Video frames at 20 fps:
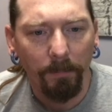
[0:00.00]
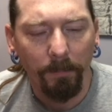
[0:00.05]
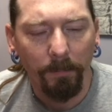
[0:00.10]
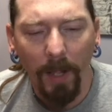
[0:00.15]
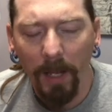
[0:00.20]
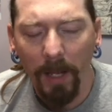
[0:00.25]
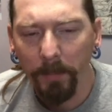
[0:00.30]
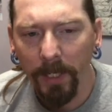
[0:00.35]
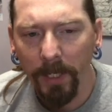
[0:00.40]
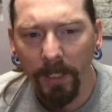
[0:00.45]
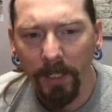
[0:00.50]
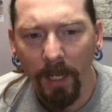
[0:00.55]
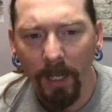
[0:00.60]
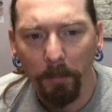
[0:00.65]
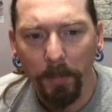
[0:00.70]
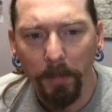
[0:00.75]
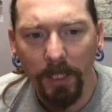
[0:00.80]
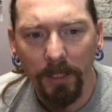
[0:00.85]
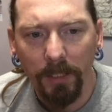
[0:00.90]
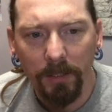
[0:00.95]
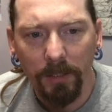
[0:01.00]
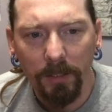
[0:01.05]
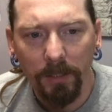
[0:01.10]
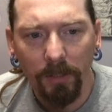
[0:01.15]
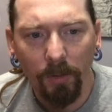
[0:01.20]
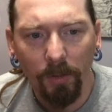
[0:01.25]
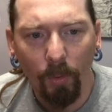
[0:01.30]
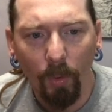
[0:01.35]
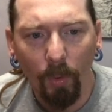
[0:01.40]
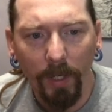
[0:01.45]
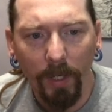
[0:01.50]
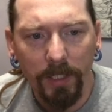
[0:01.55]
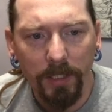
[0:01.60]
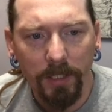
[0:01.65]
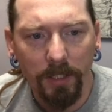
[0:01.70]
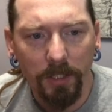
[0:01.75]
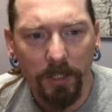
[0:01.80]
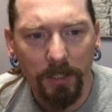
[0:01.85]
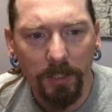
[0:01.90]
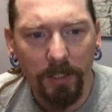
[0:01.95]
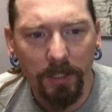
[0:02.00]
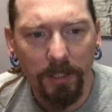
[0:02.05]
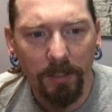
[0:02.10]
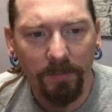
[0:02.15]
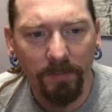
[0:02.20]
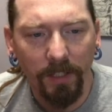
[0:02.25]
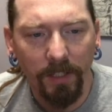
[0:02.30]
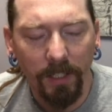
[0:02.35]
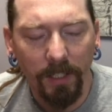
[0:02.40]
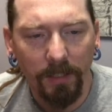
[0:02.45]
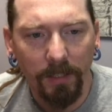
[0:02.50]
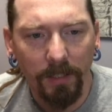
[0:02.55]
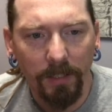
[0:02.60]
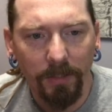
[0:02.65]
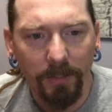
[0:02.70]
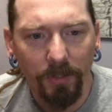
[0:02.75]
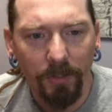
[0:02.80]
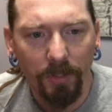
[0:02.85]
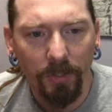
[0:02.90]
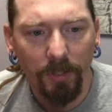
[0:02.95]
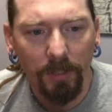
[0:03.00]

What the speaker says: I might not be in quite such a disadvantage.